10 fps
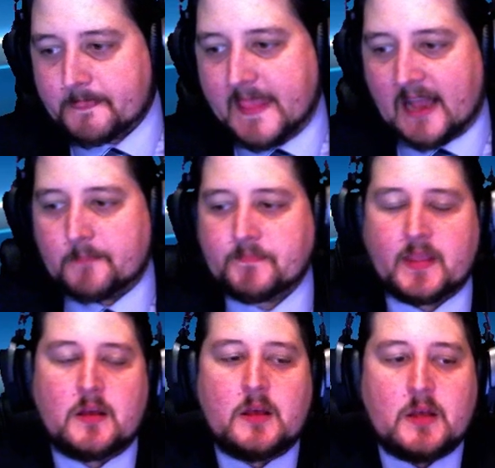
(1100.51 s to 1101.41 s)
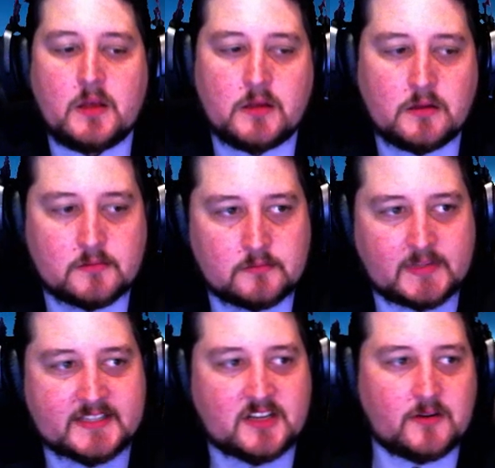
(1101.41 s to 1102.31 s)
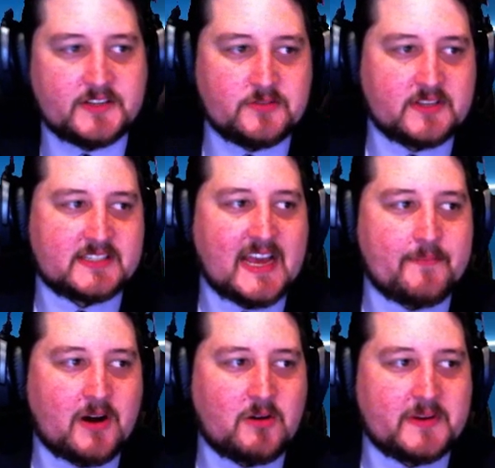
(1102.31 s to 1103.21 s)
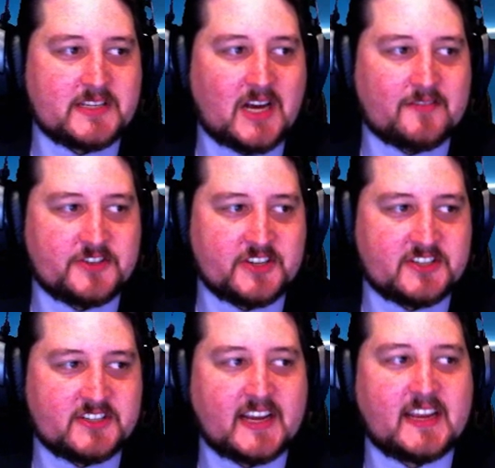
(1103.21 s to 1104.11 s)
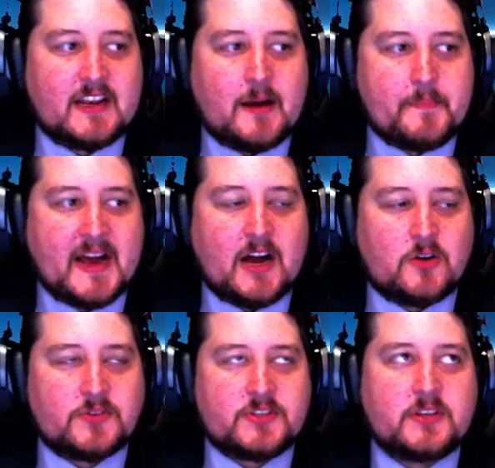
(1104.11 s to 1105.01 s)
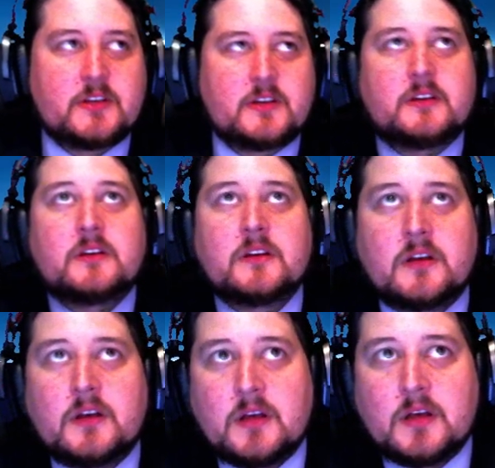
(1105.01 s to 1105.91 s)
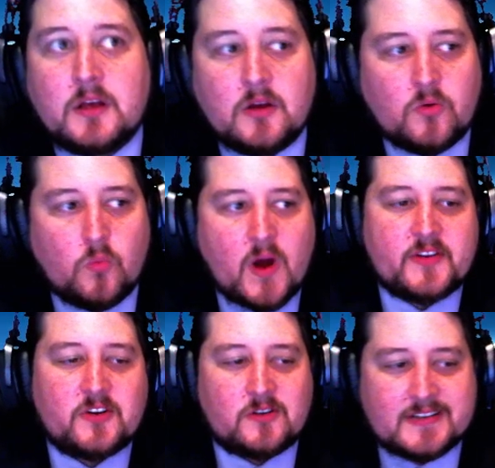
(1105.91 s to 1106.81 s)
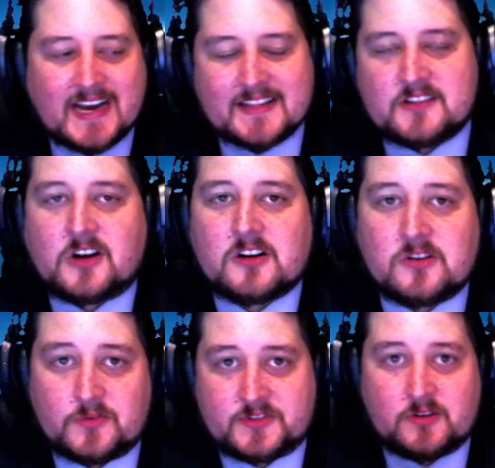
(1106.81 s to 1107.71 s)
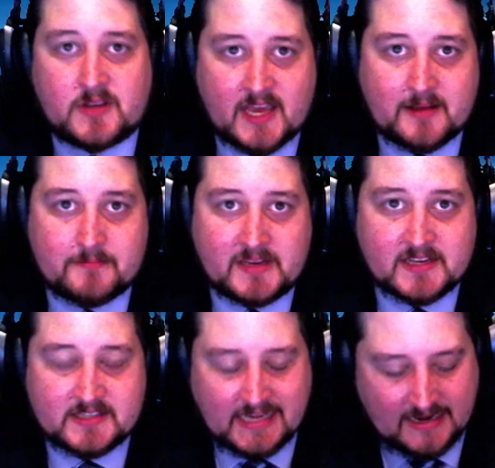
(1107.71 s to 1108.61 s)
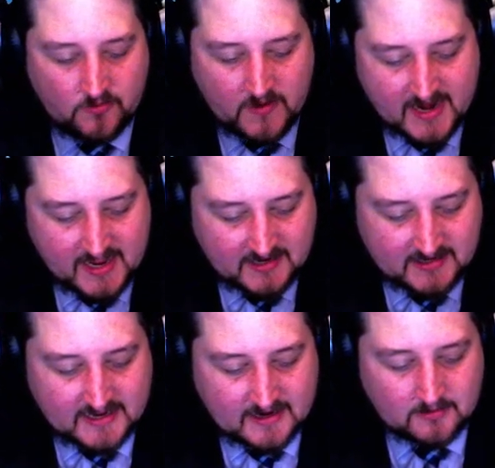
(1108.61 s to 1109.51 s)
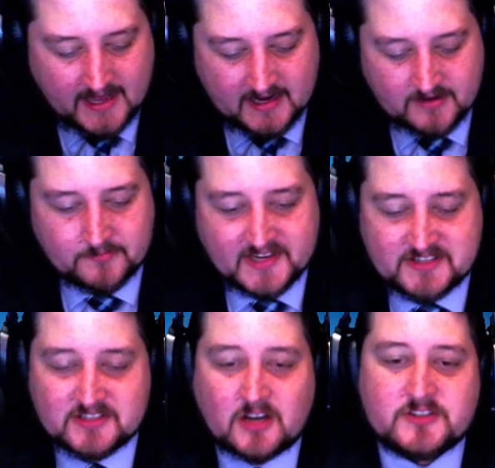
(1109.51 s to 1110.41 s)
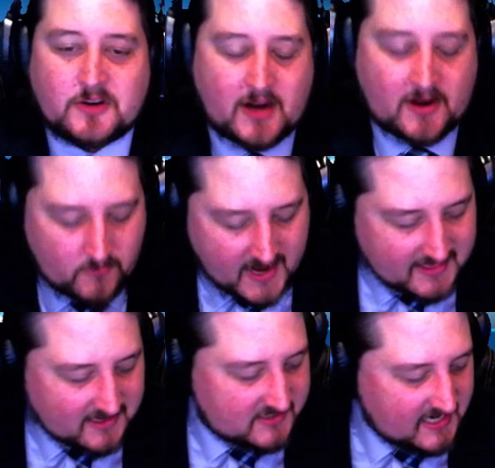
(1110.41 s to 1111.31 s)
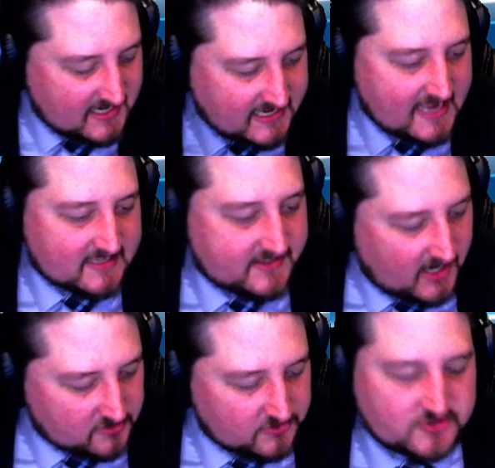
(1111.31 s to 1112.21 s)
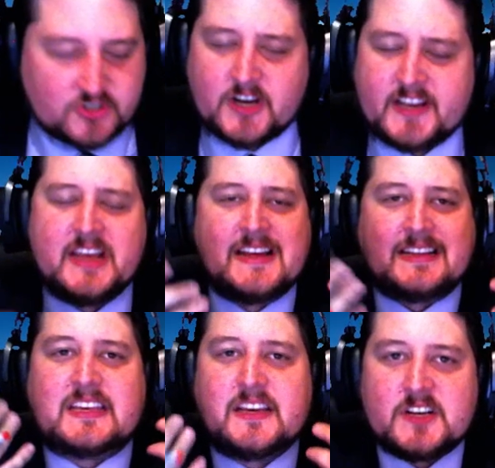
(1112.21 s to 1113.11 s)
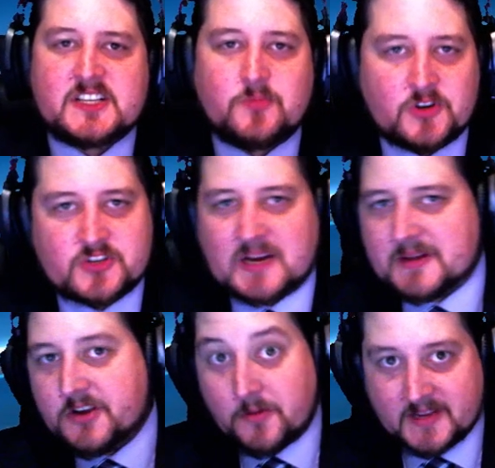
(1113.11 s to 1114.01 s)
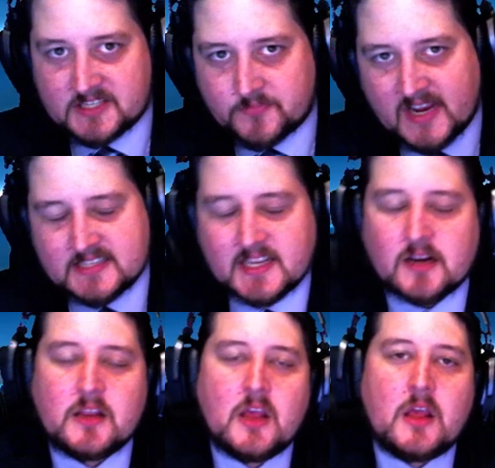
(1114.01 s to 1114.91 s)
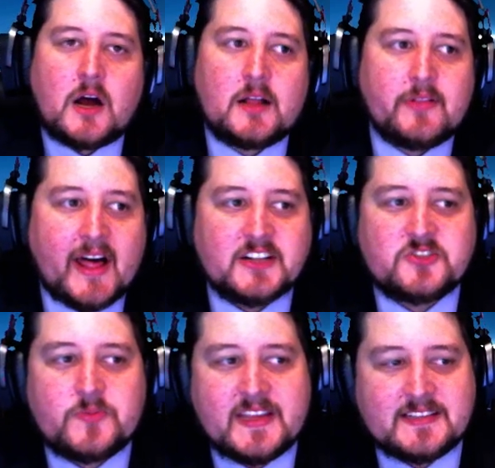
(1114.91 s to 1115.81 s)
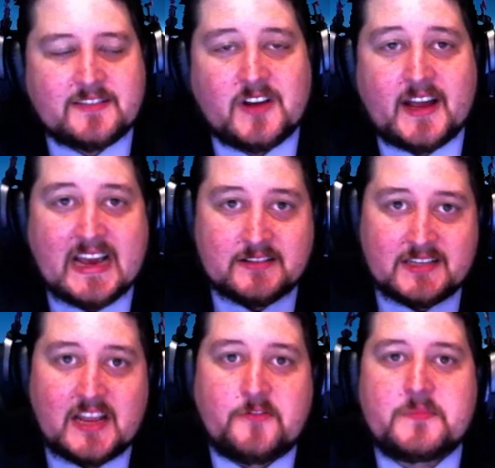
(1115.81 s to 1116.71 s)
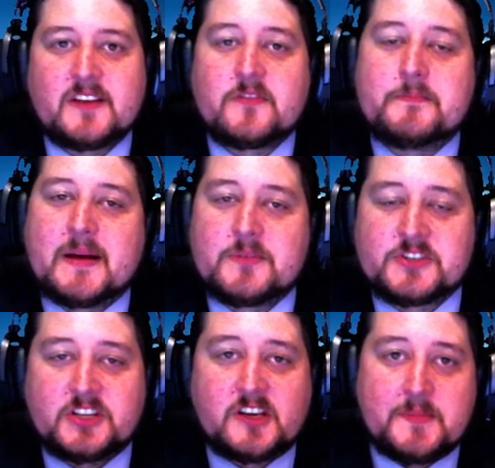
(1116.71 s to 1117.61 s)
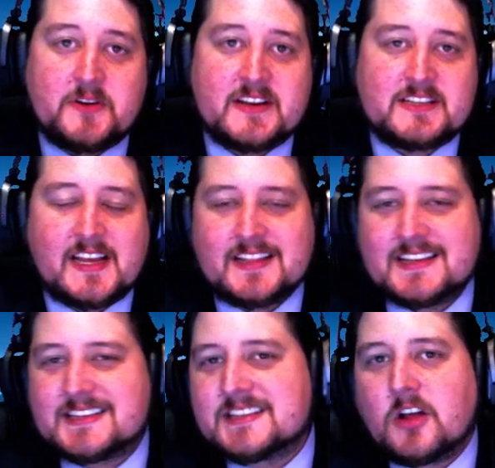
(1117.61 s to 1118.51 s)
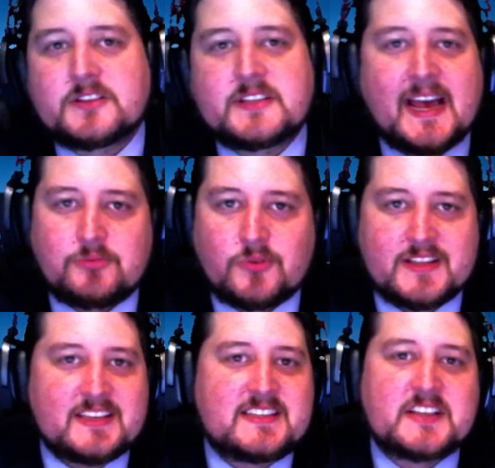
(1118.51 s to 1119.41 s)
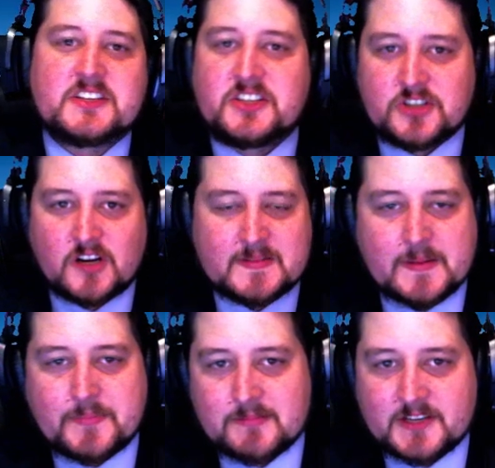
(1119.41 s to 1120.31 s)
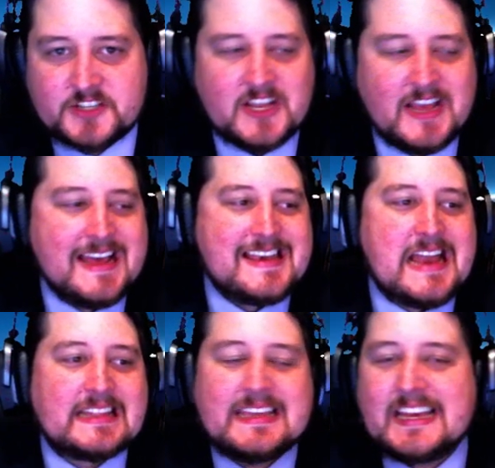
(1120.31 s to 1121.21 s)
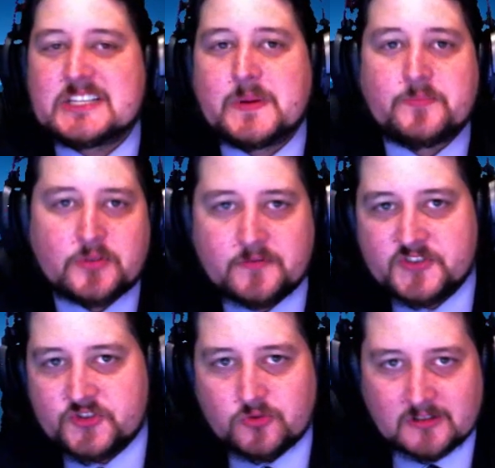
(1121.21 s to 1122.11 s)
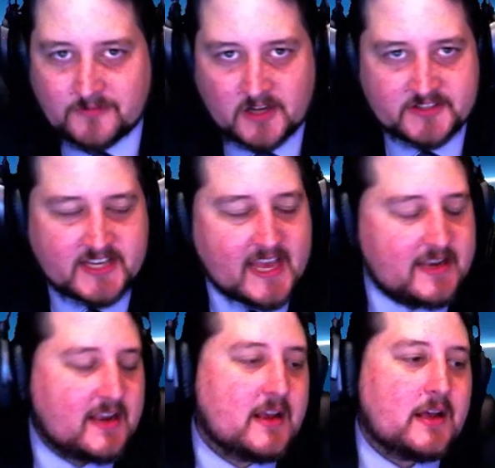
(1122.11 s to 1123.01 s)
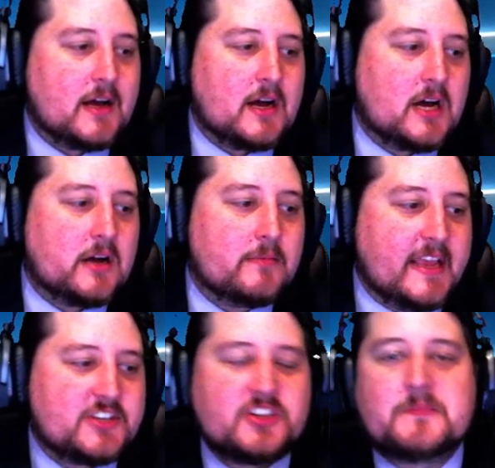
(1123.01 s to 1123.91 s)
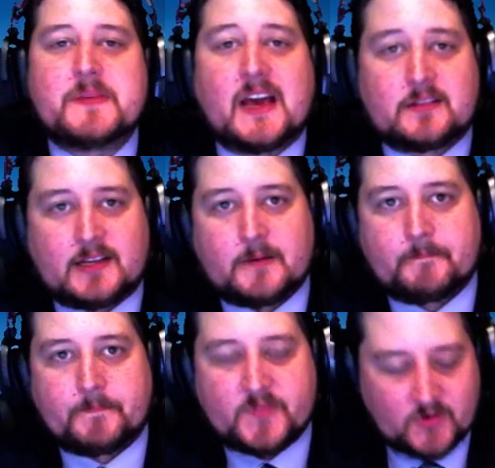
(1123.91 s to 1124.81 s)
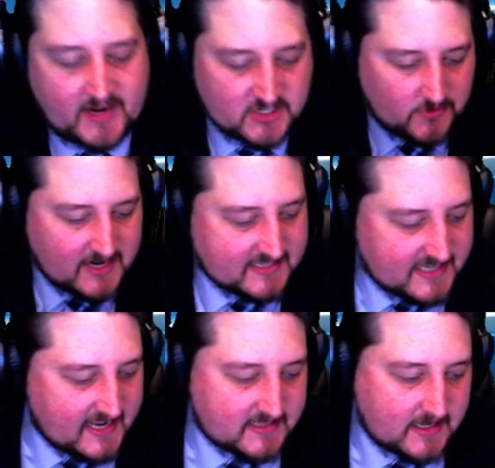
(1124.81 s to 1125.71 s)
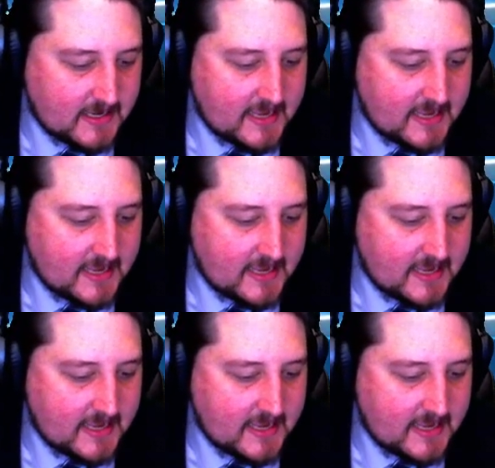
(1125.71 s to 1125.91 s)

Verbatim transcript: Now, let's go into a sidebar where we talk for just a second about whether or not this article was okay. Because in Reddit, in a lot of different places, oh, so on Reddit, they're saying, yes, the article is good, give us more drama. No big surprise there. A lot of tweets have gone out today from different members of the community saying, this is all tabloid, this doesn't deserve to be published, nothing has been proven true or false yet, uh, it shouldn't be out there. So here's where I stand.